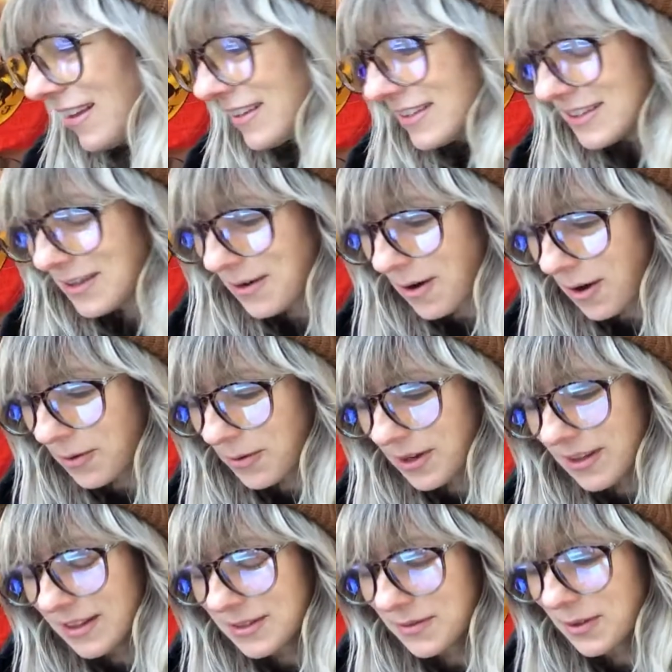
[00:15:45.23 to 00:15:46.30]
So I'll
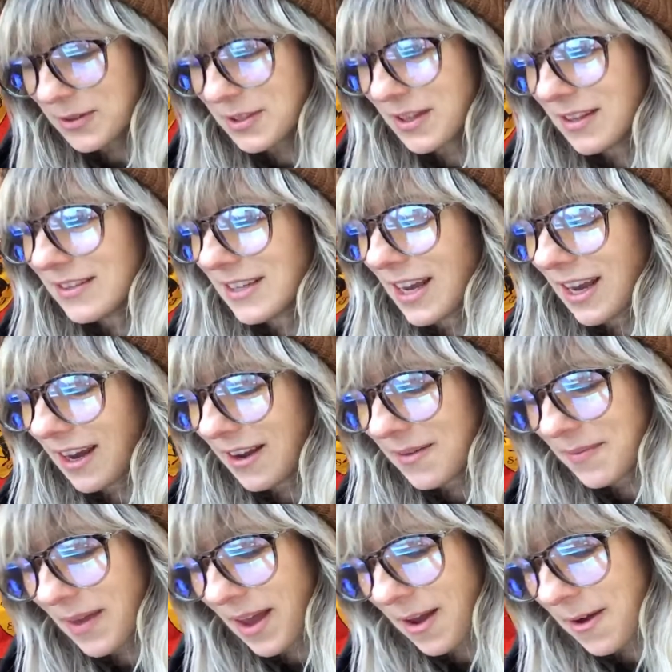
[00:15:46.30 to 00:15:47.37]
read this verse of the day,
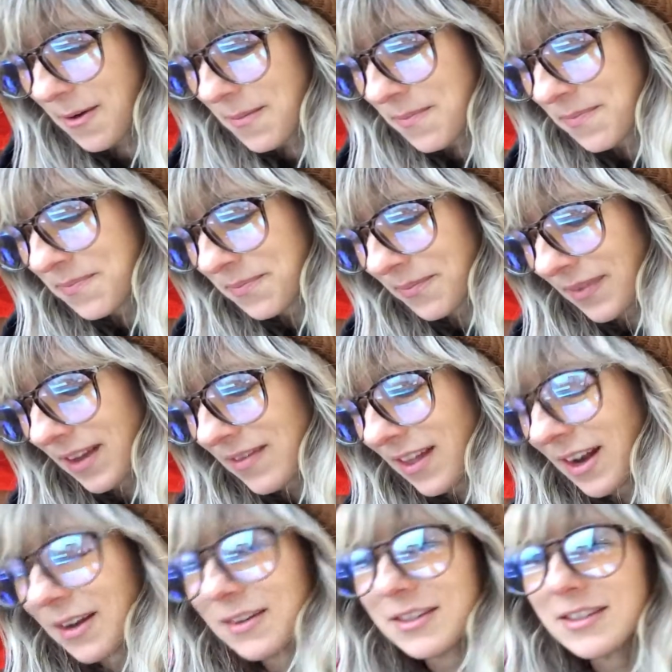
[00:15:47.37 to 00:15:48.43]
and then
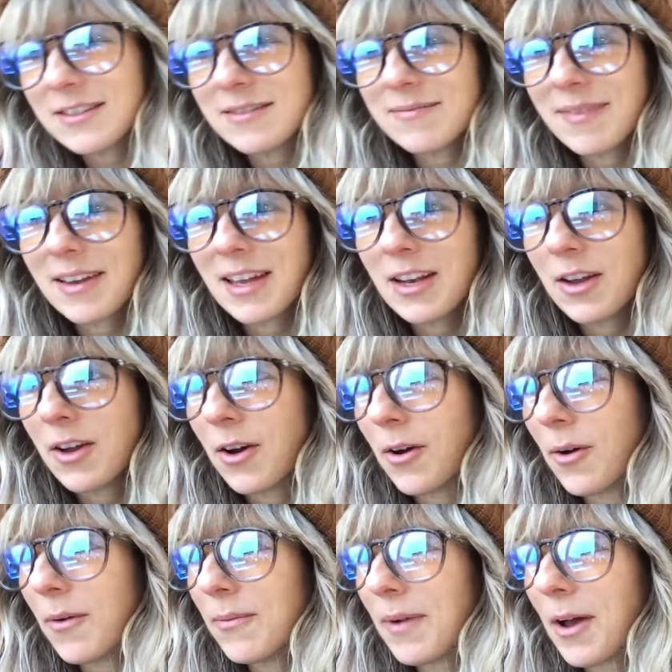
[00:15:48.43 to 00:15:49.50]
I'm going to
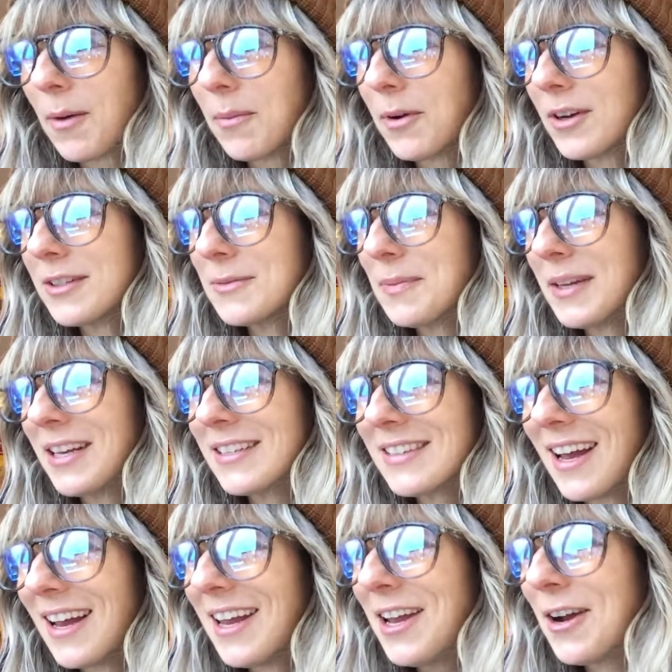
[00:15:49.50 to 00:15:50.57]
go help Chris because
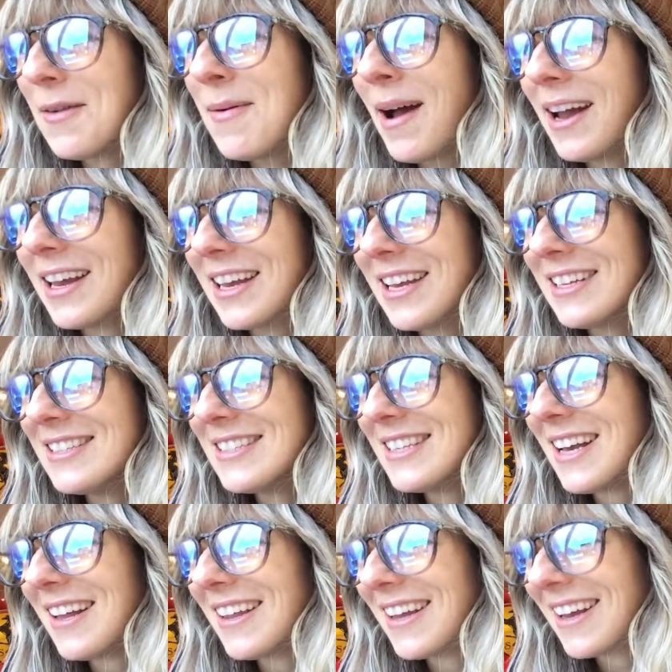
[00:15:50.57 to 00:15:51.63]
I hear my kids
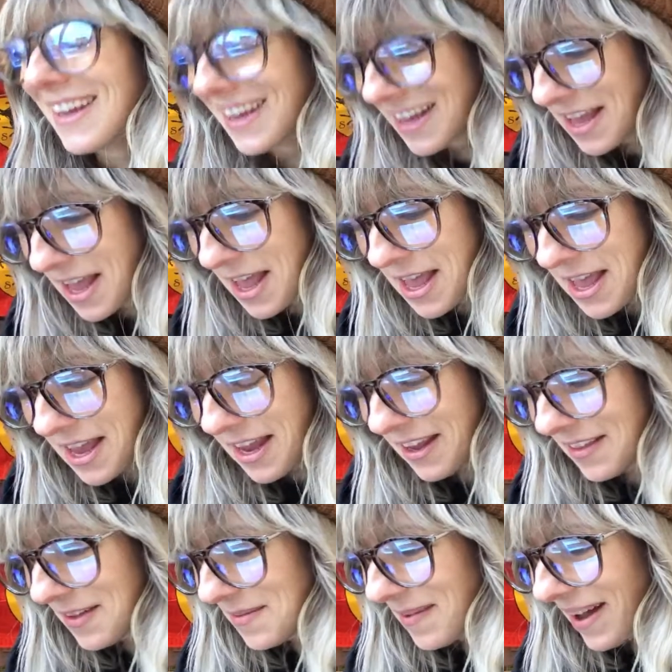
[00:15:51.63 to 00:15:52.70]
yelling
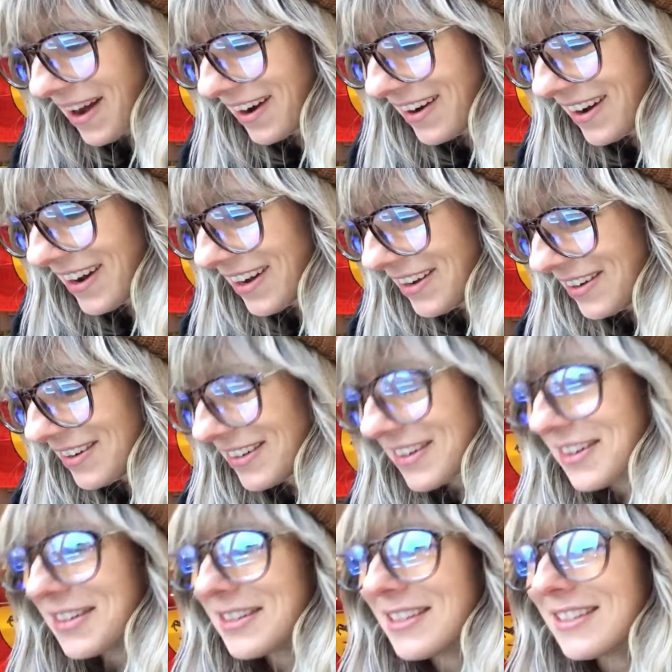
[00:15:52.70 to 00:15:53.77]
in the background.
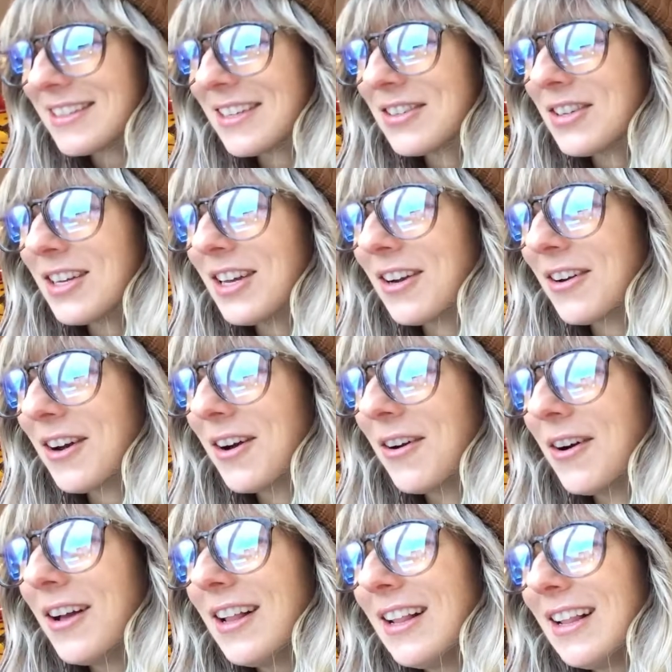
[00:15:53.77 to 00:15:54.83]
Chris is such a
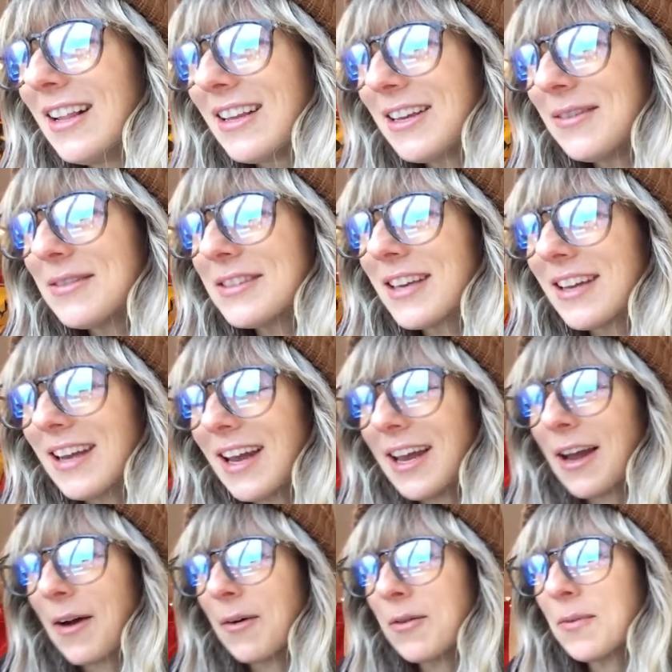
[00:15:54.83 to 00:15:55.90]
hero. He was going to
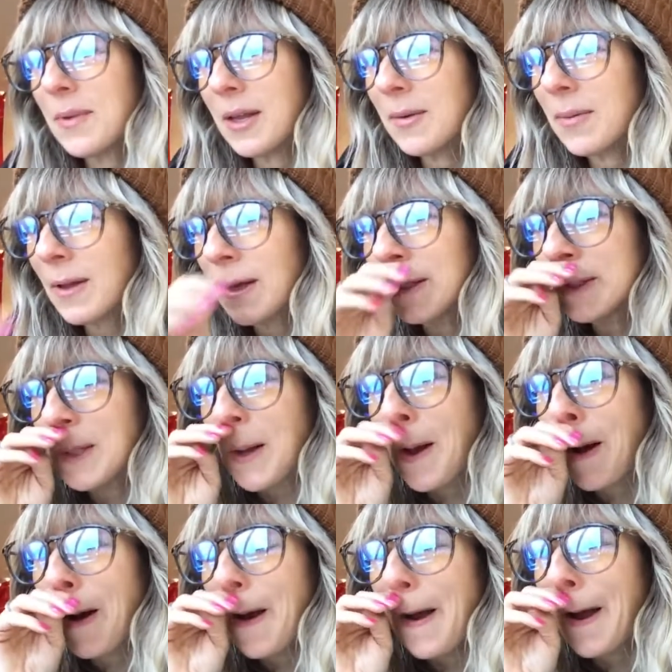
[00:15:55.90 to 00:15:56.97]
hang out with me and play a
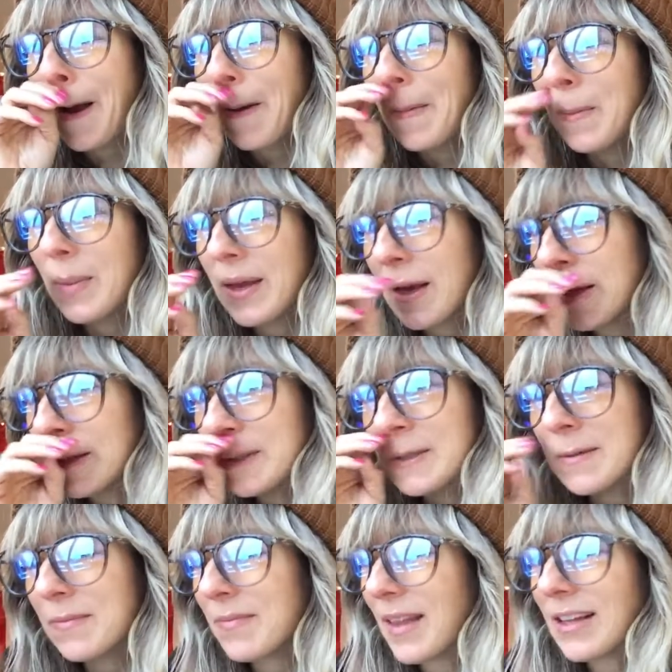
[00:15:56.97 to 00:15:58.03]
song
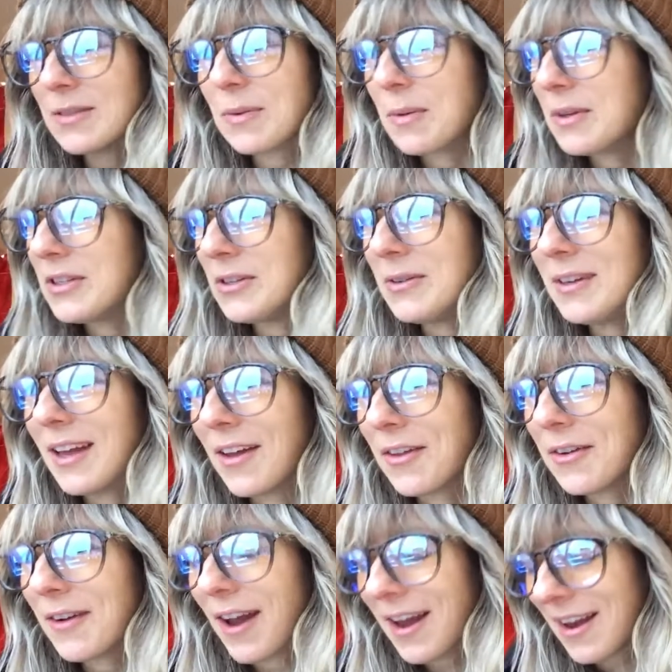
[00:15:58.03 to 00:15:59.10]
because that's what we do together,
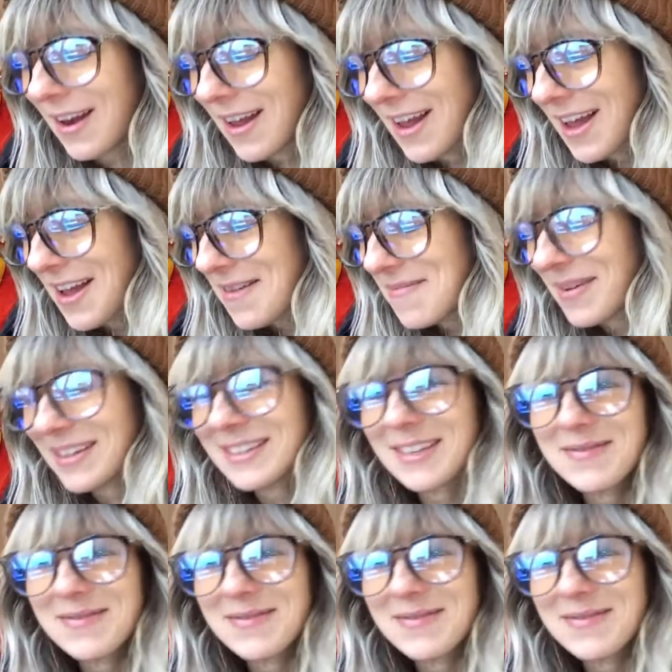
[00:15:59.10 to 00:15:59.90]
right? But